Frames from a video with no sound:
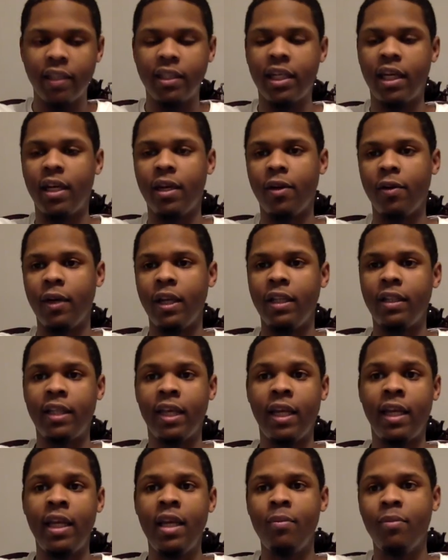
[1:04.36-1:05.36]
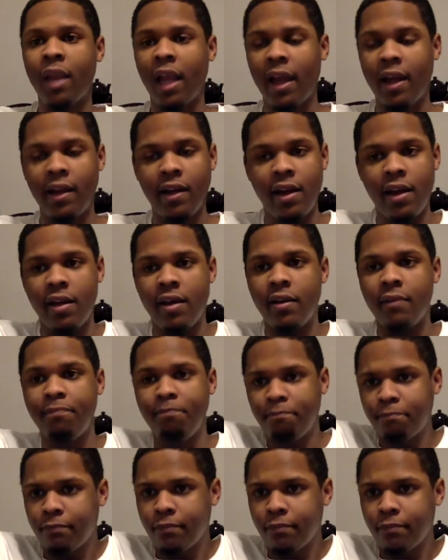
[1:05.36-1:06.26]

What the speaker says: Teddy Ible. And